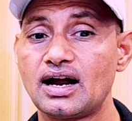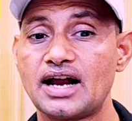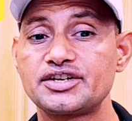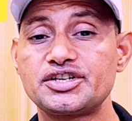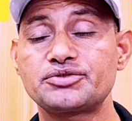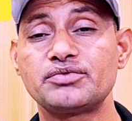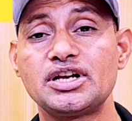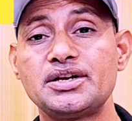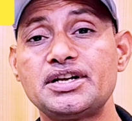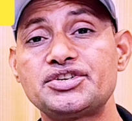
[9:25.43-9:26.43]
And it's
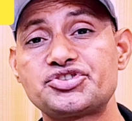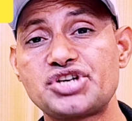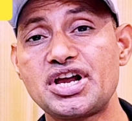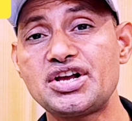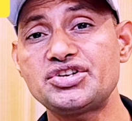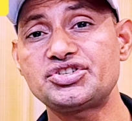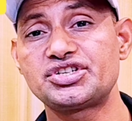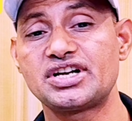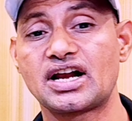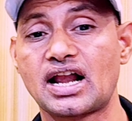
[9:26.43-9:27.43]
really
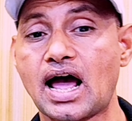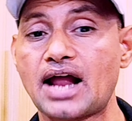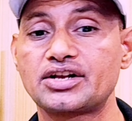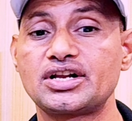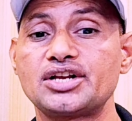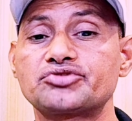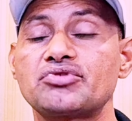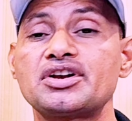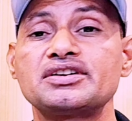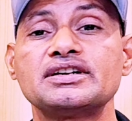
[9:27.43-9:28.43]
changed here like this
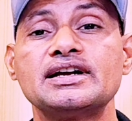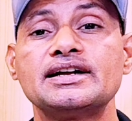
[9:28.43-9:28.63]
one.